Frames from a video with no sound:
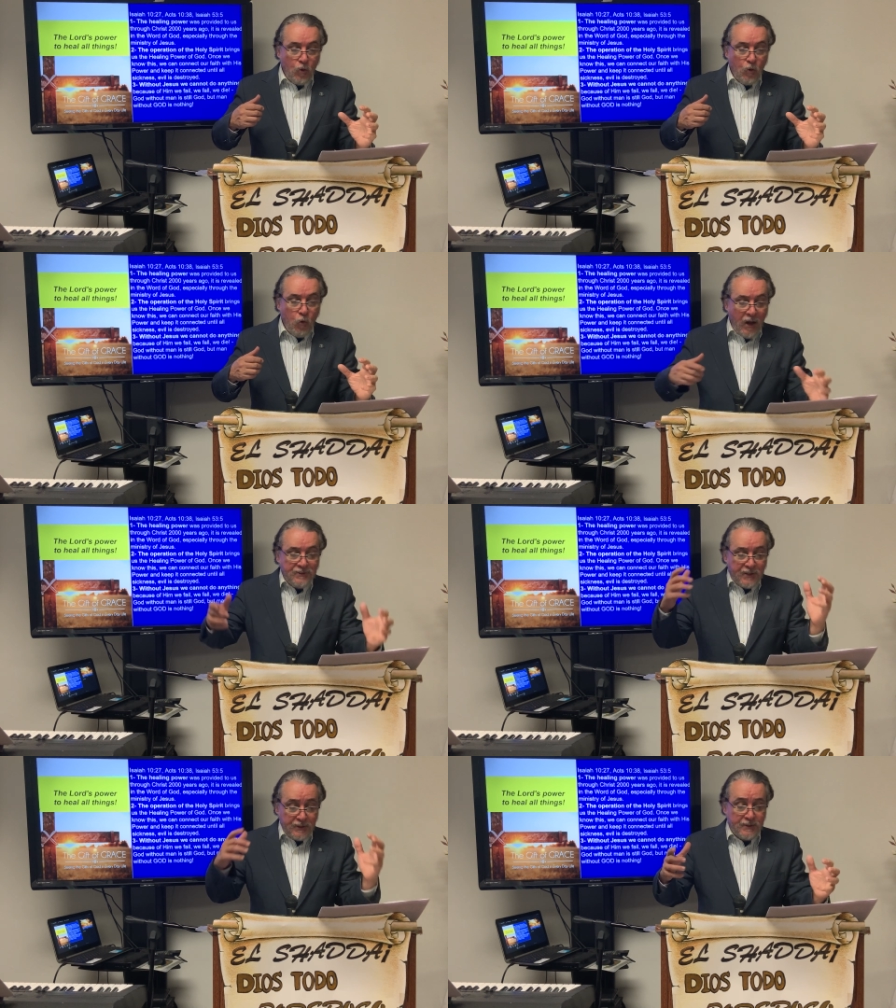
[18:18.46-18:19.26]

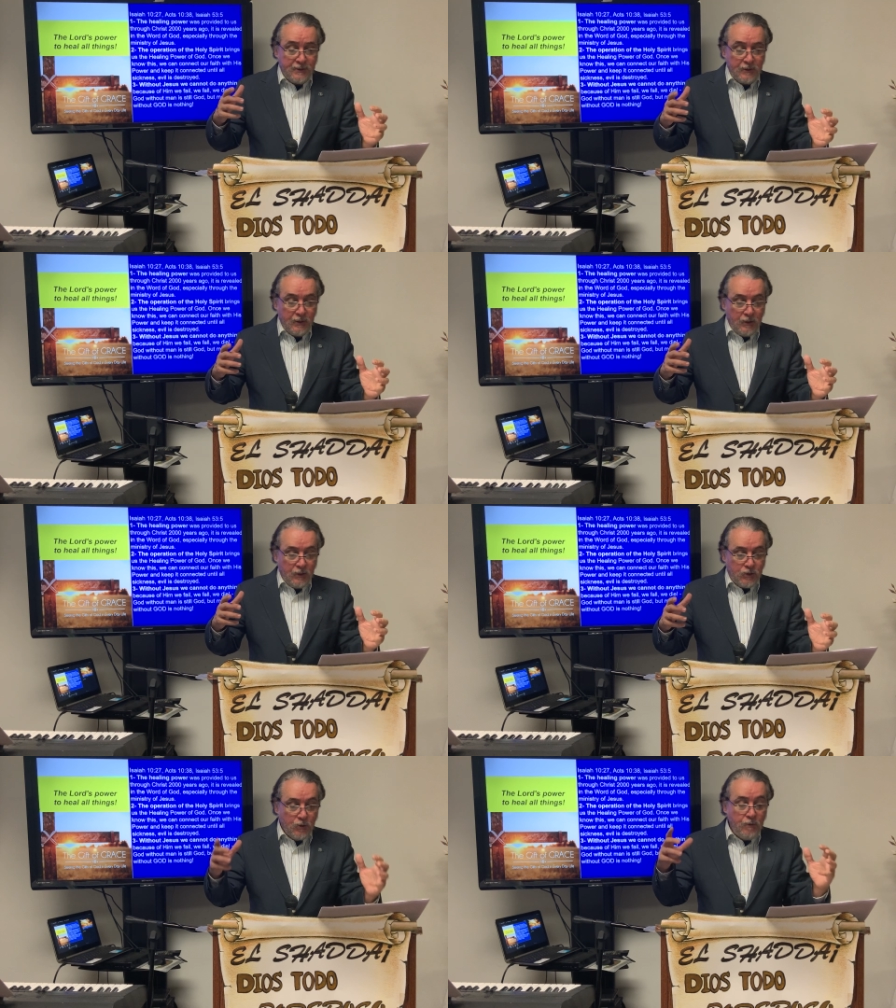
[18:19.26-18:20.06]
wanted
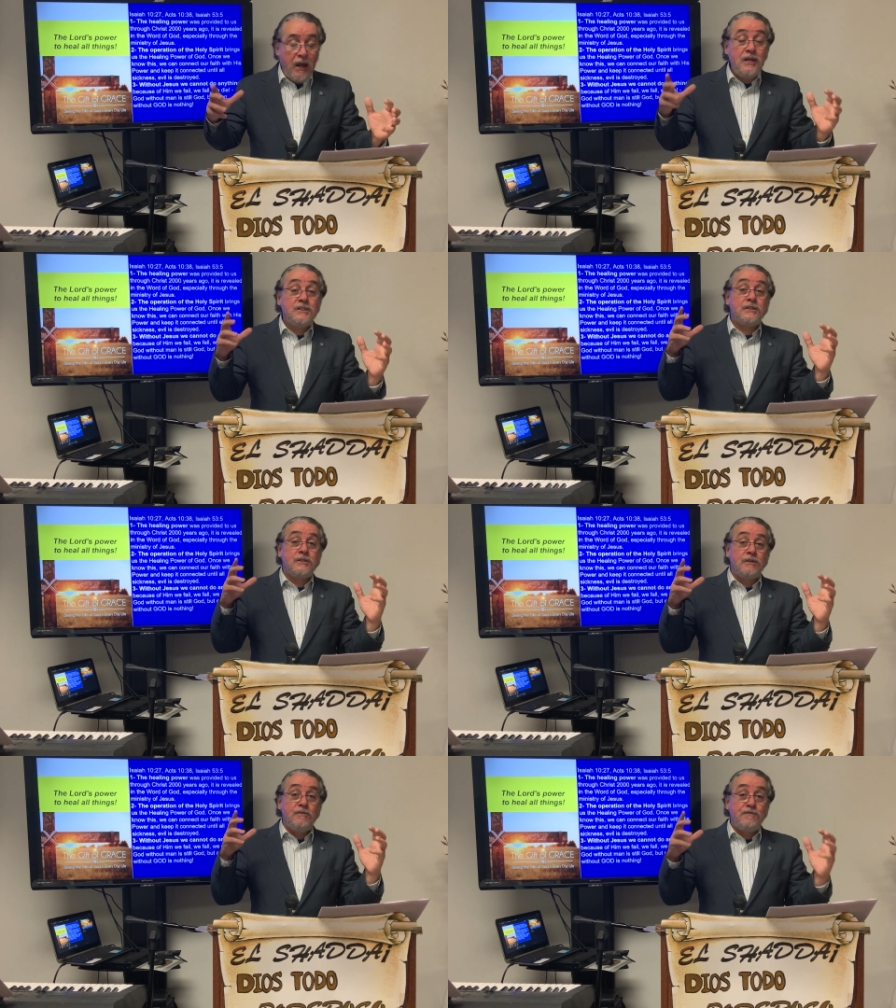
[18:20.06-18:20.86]
to
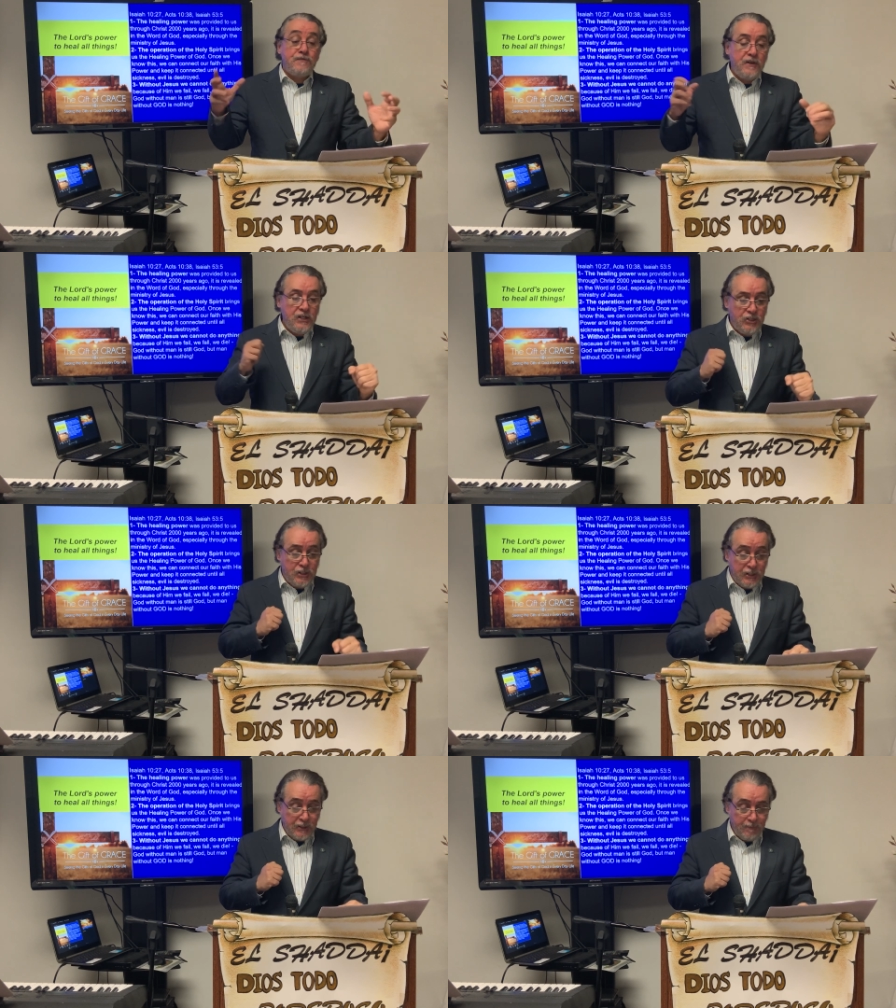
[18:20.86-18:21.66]
raise
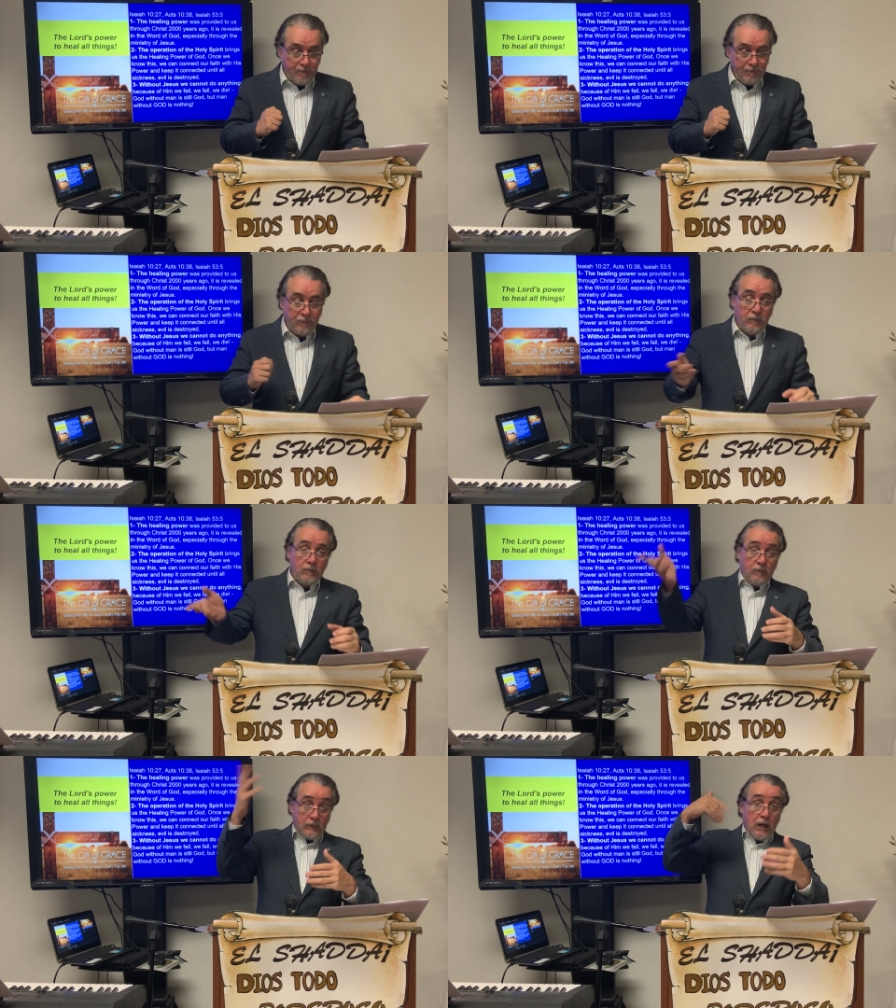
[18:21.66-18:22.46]
fish,
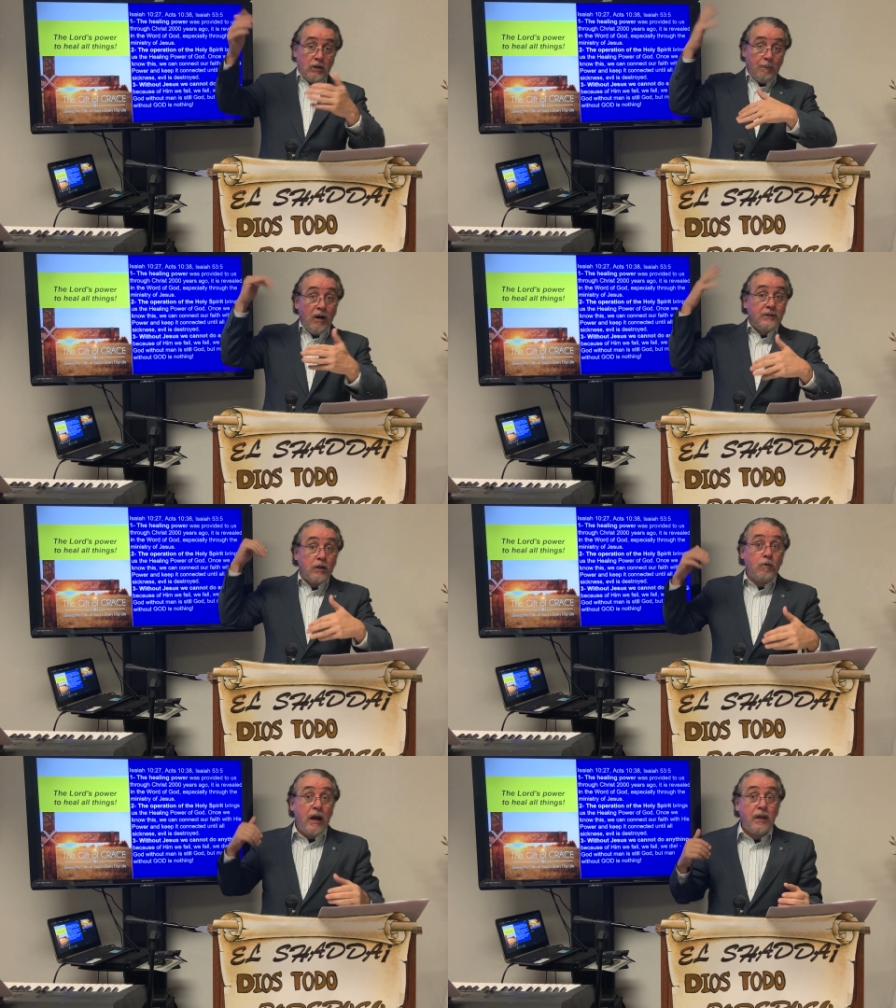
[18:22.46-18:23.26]
talk about
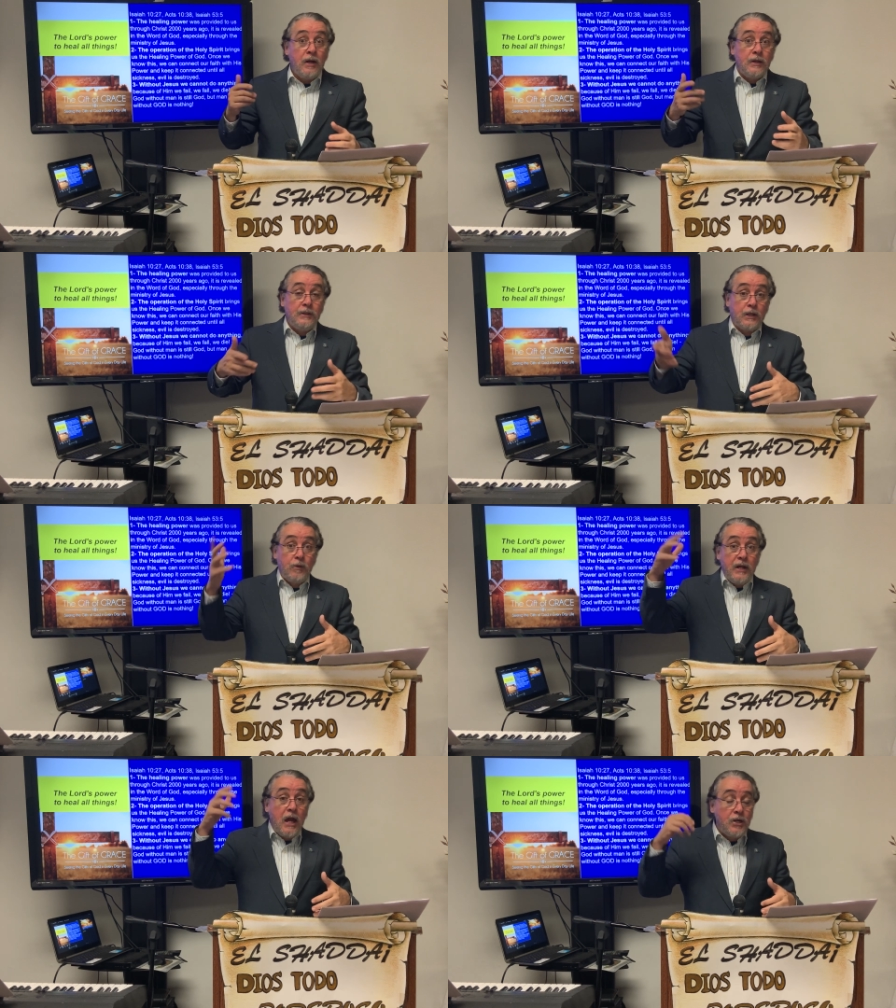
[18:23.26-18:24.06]
the, the
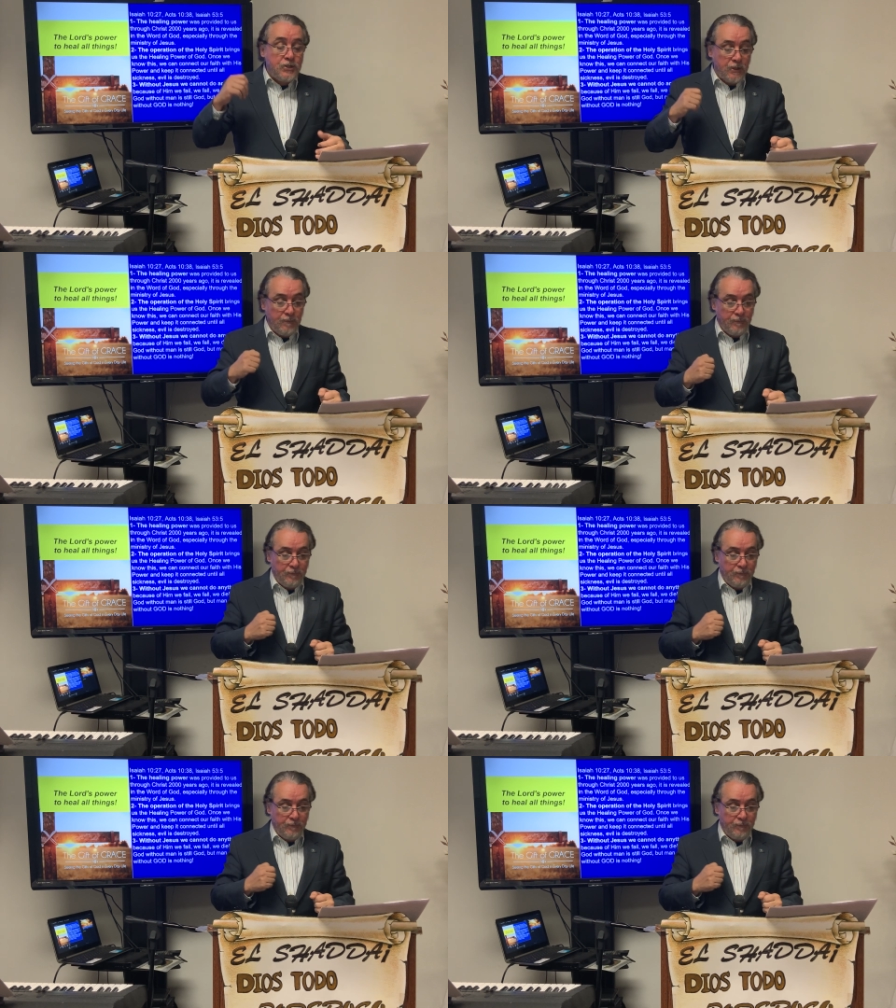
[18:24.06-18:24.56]
creation,